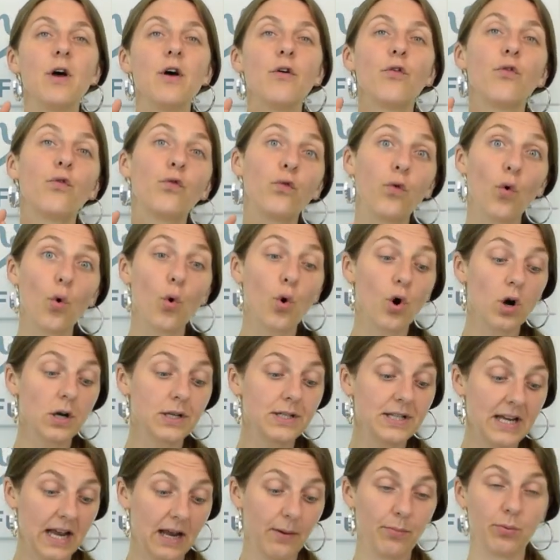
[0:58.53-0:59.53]
4
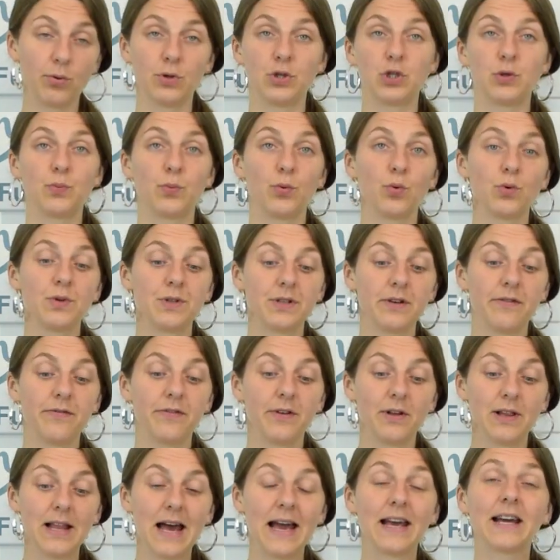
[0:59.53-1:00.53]
tablespoons if
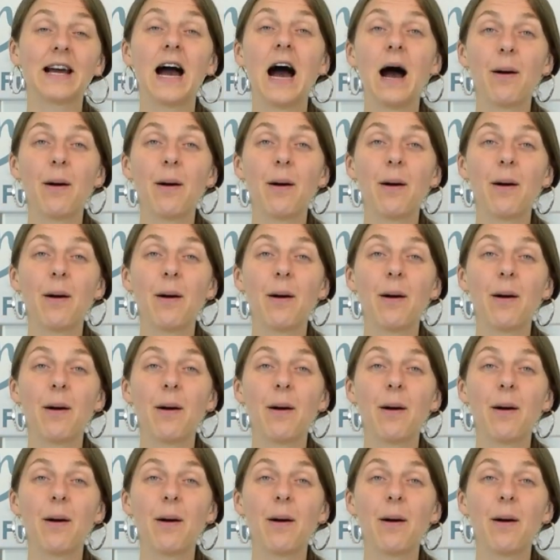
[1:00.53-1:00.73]
you like.